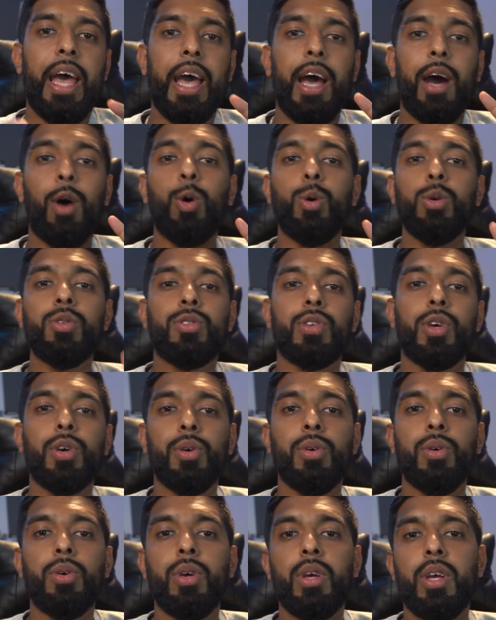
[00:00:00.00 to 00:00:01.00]

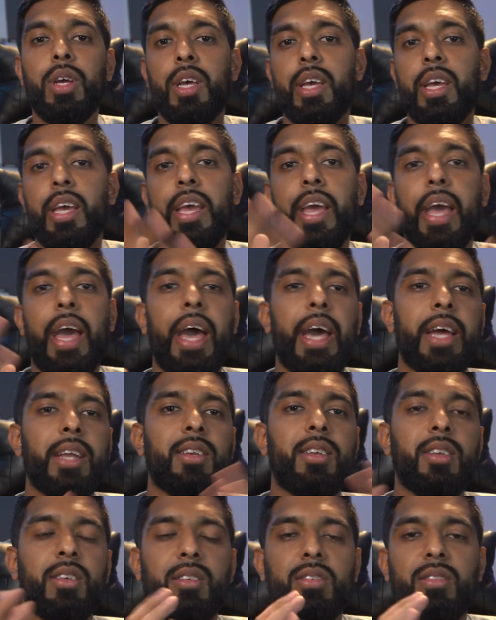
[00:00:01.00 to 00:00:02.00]
Also, it
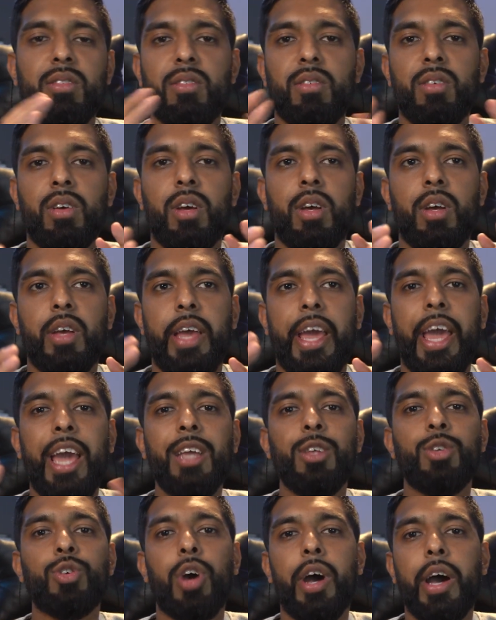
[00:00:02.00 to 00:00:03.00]
had
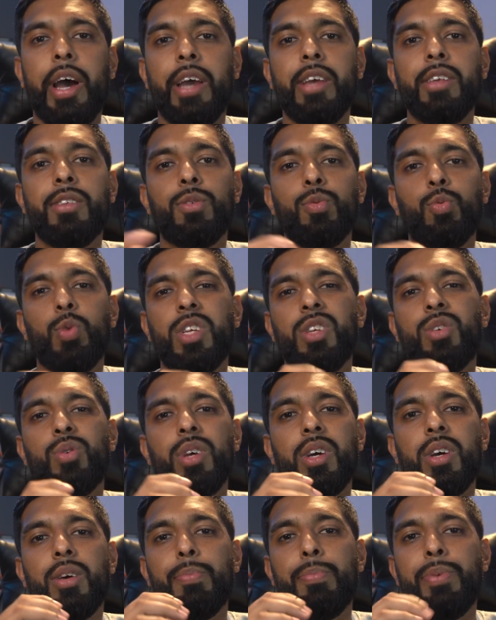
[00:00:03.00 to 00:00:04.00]
angel eyes which
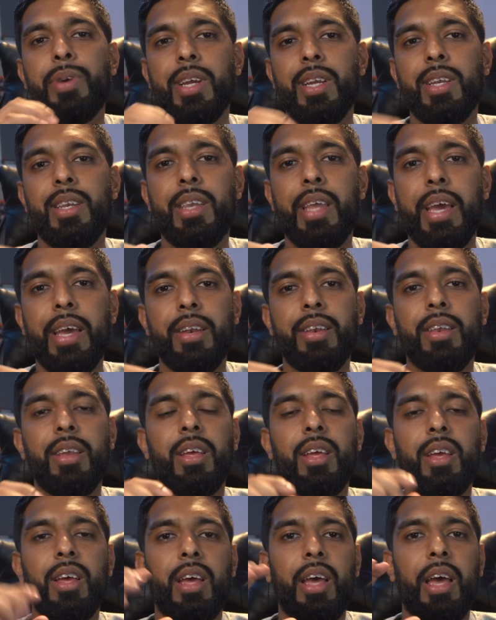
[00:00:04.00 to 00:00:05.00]
were pretty dead,
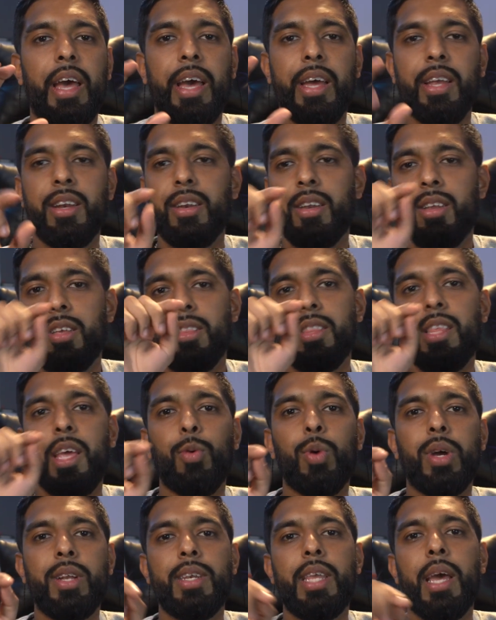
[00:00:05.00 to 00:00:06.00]
and they
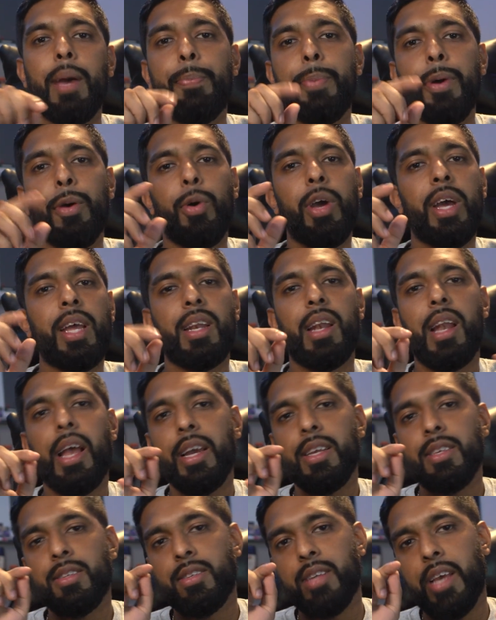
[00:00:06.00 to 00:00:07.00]
were depot
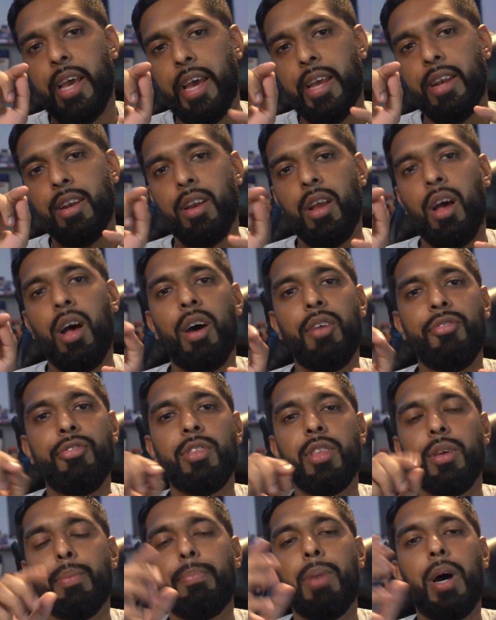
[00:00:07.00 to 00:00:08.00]
headlights, and half
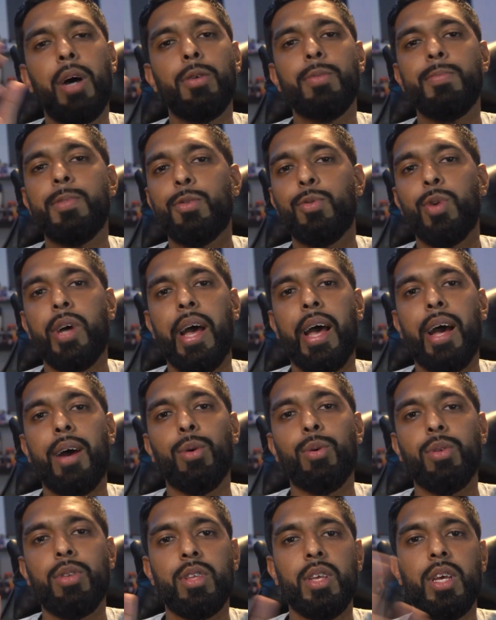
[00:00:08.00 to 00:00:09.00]
of the bulbs were
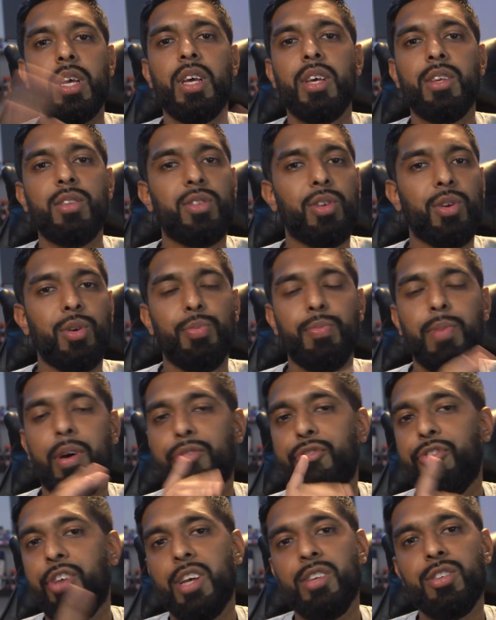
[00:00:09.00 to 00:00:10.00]
out. So my
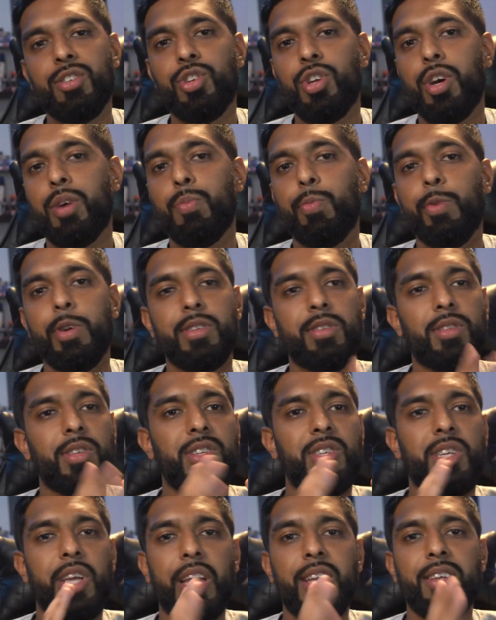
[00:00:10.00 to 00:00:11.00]
first job was to
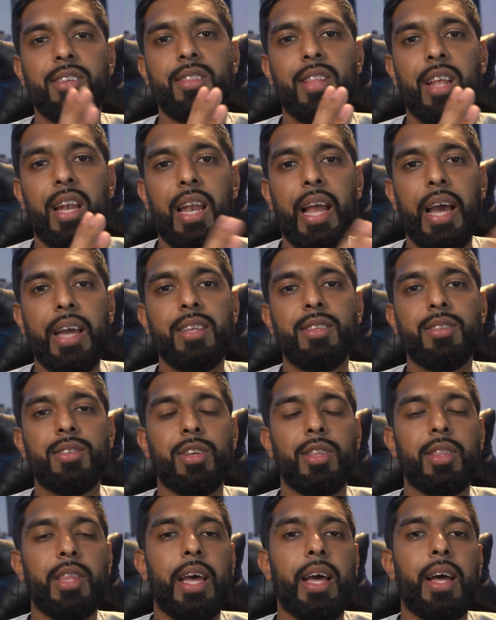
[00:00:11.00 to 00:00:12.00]
change the lights
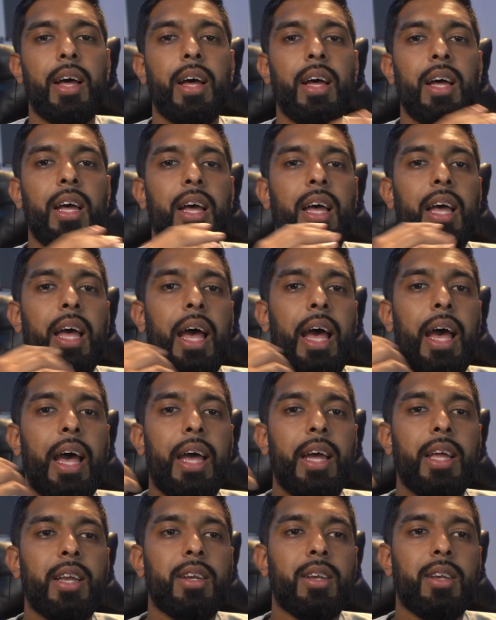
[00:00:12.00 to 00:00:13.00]
on that,
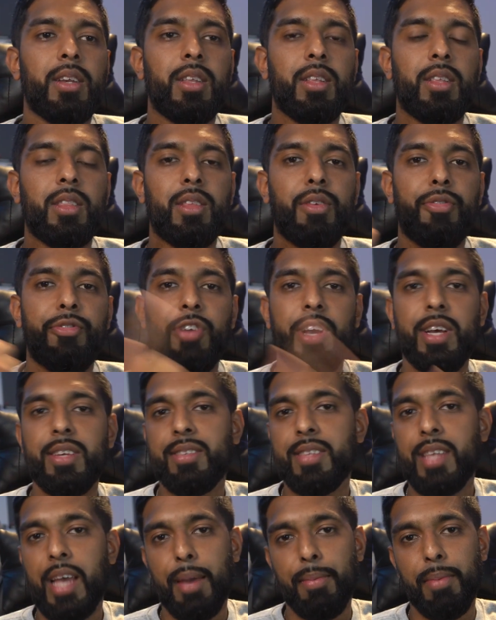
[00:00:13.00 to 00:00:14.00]
and the
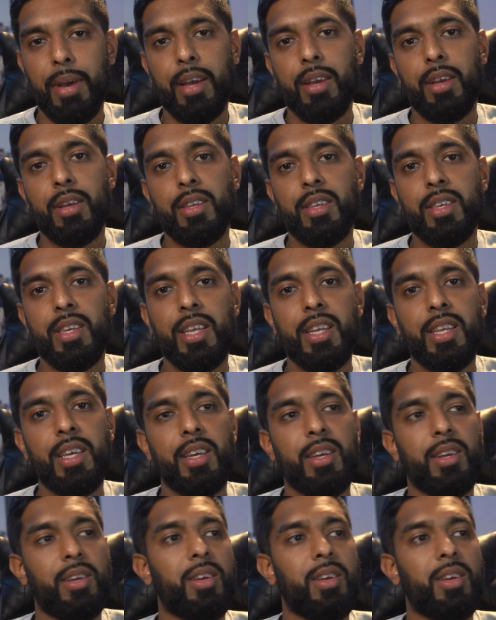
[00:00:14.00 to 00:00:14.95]
first time I did it,